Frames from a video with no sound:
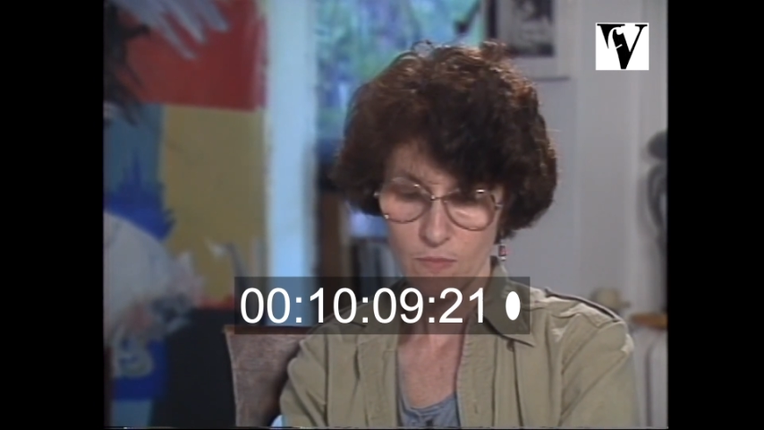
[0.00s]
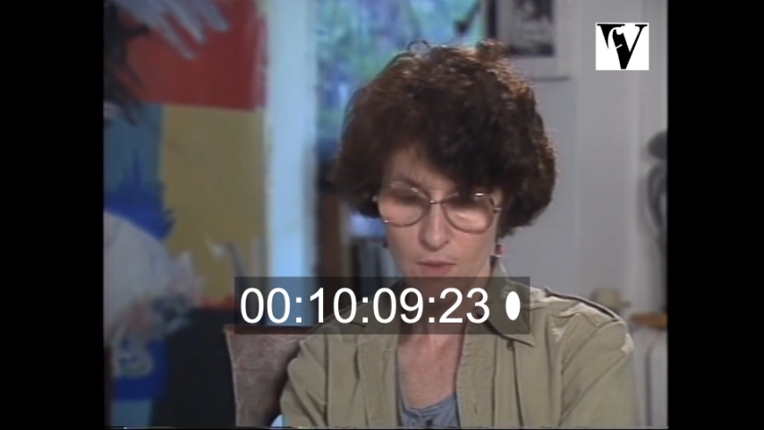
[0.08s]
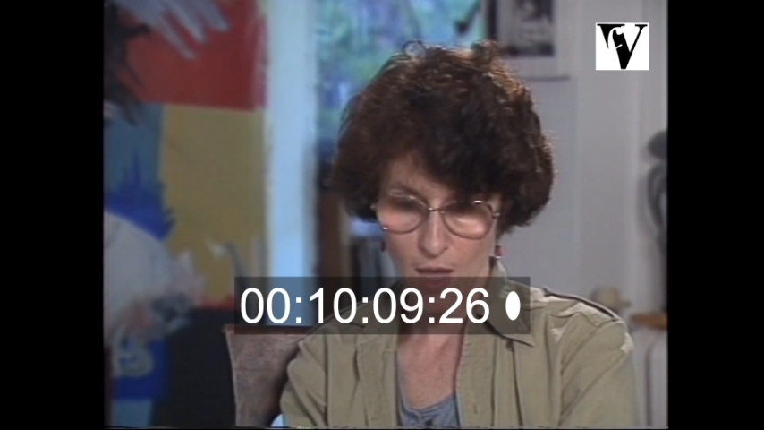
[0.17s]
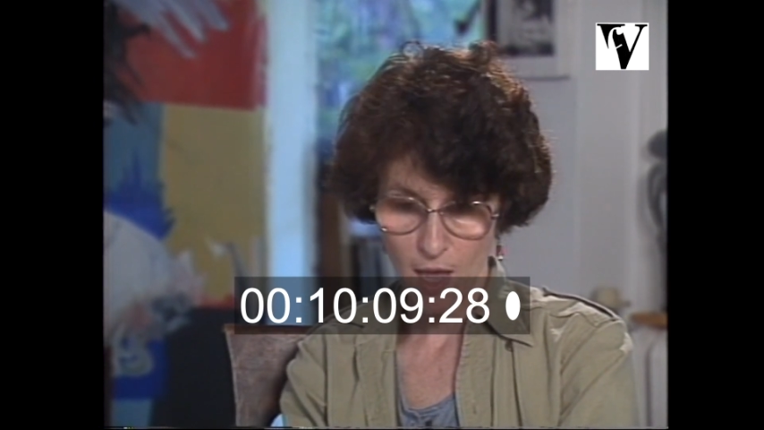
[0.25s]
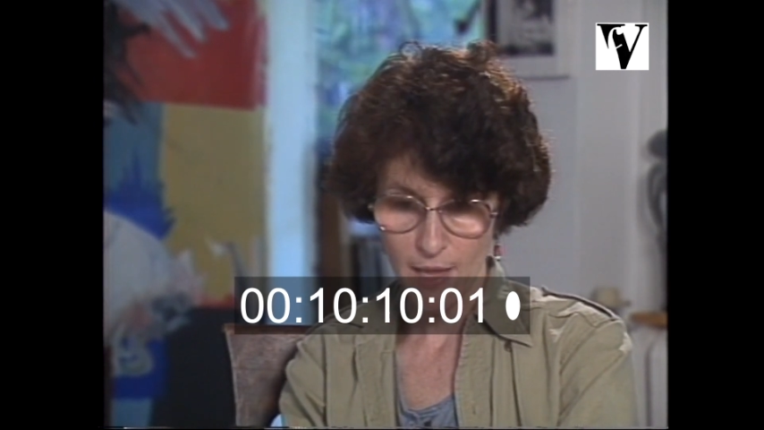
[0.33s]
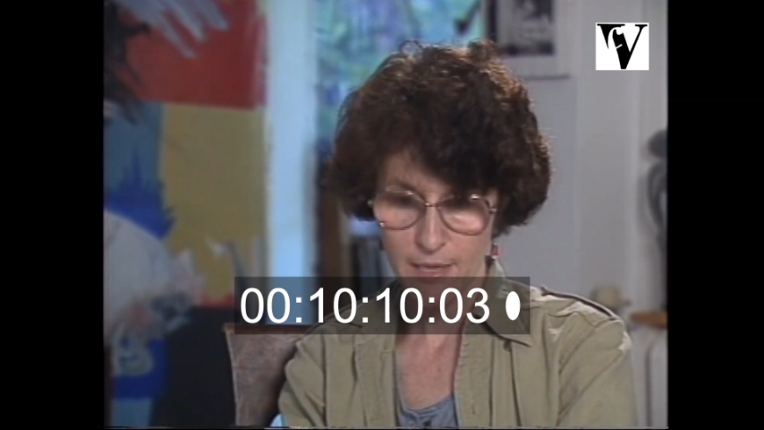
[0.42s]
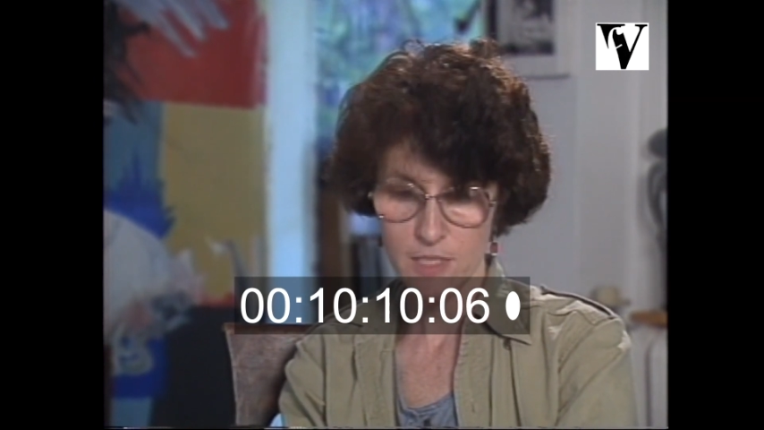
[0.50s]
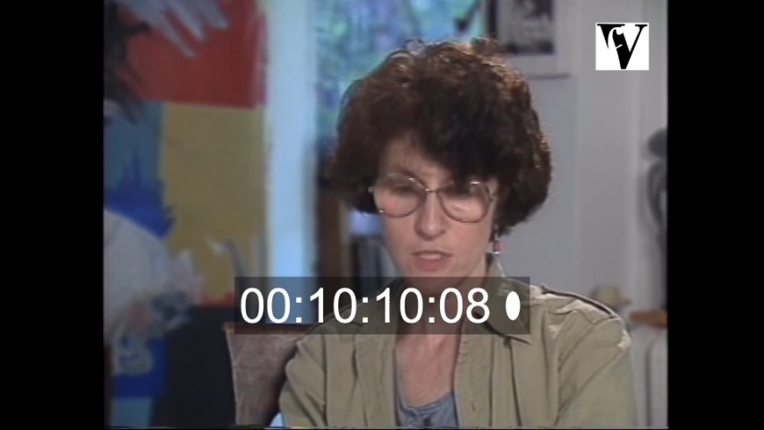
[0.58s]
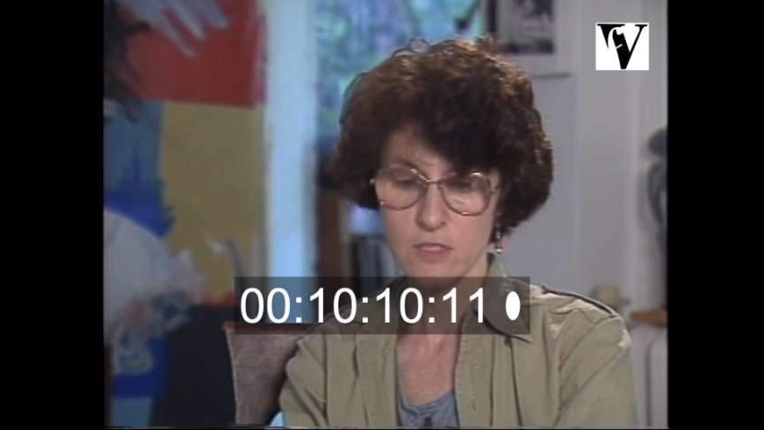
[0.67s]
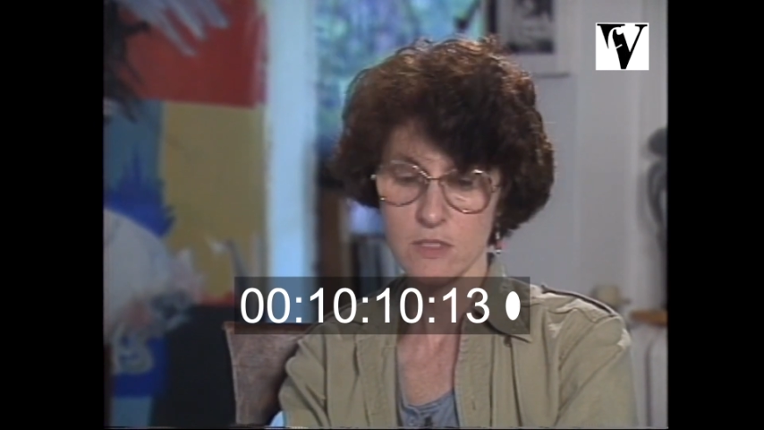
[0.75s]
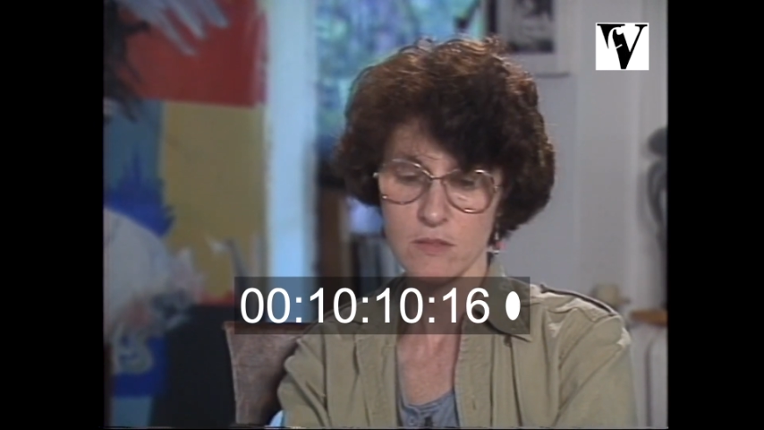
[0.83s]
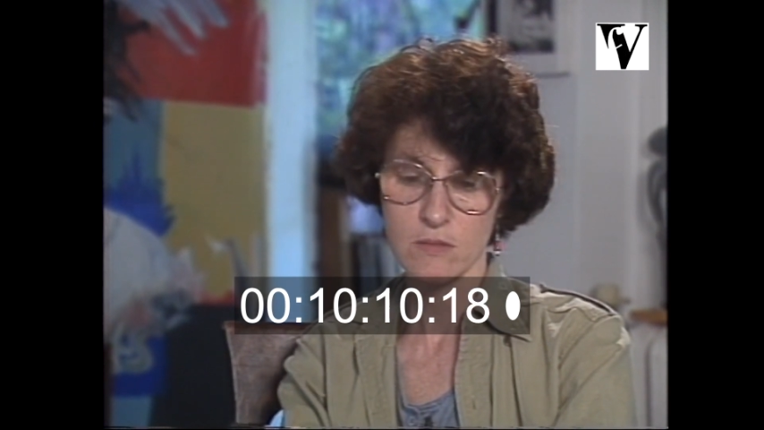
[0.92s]

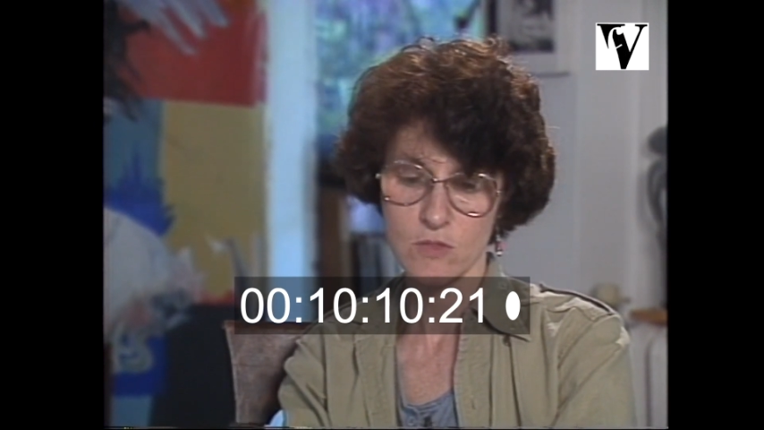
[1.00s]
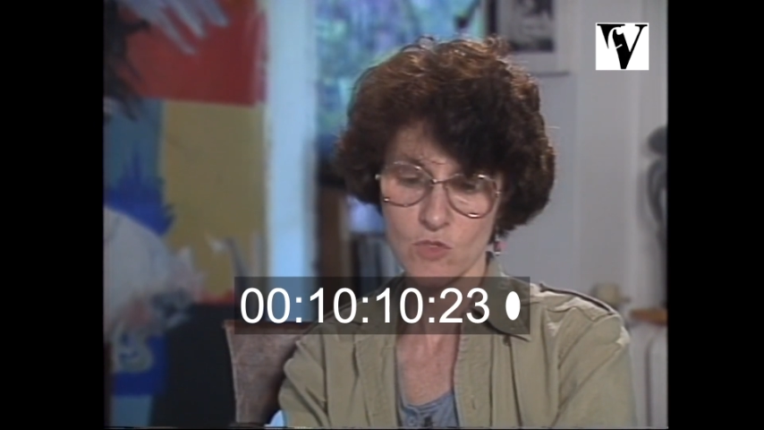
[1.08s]
guys,